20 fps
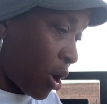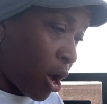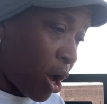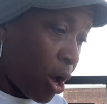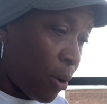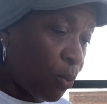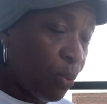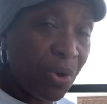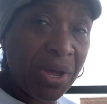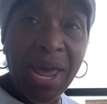
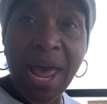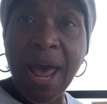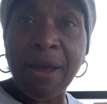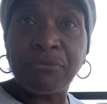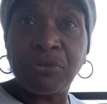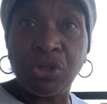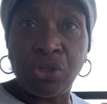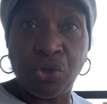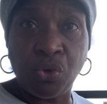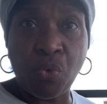um, we
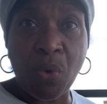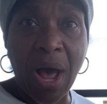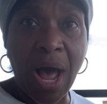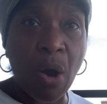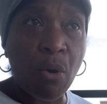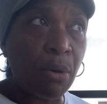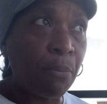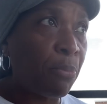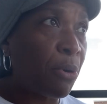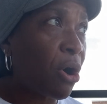have to do
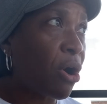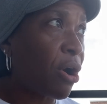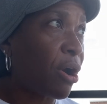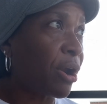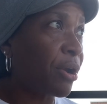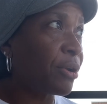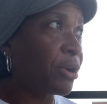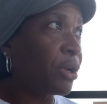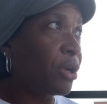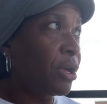our
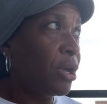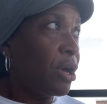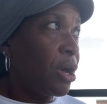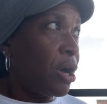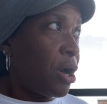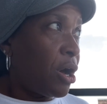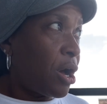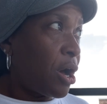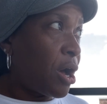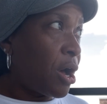part.
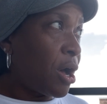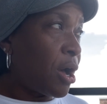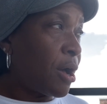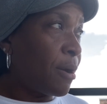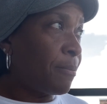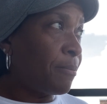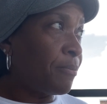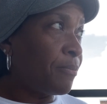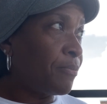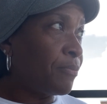
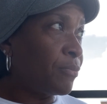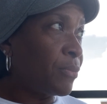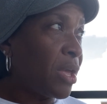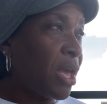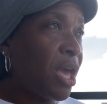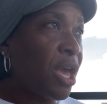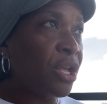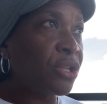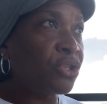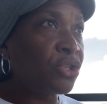Um,
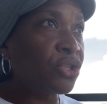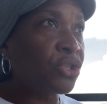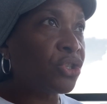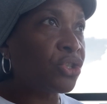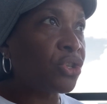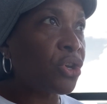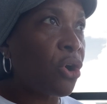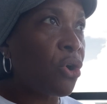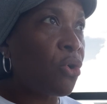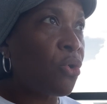and
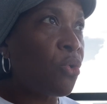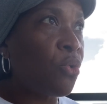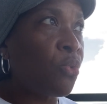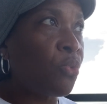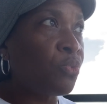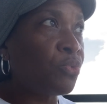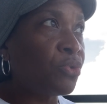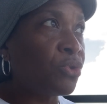so